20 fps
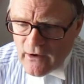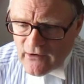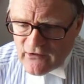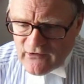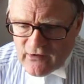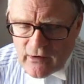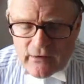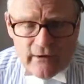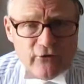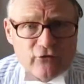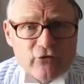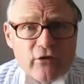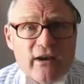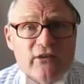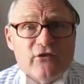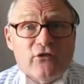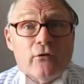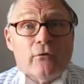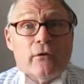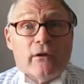Certainly
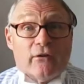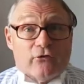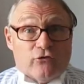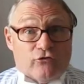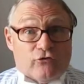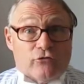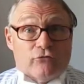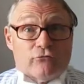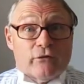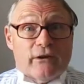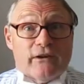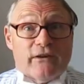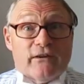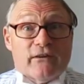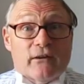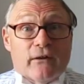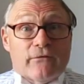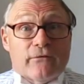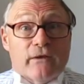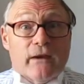trade unionists should read it,
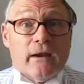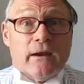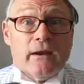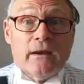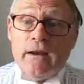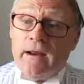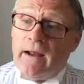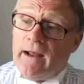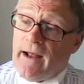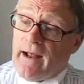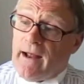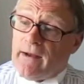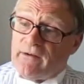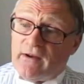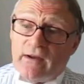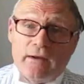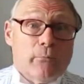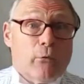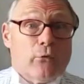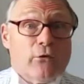I think, and
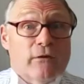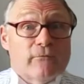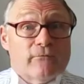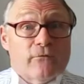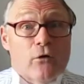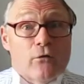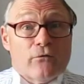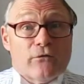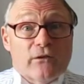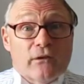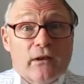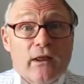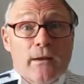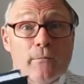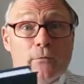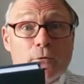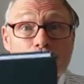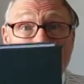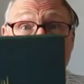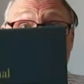anybody involved in
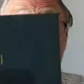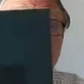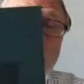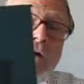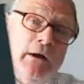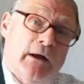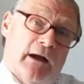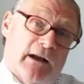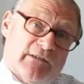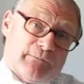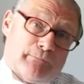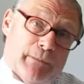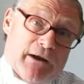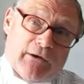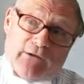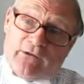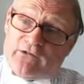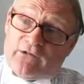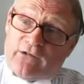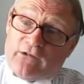labour law as
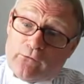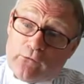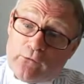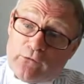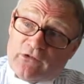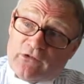barristers or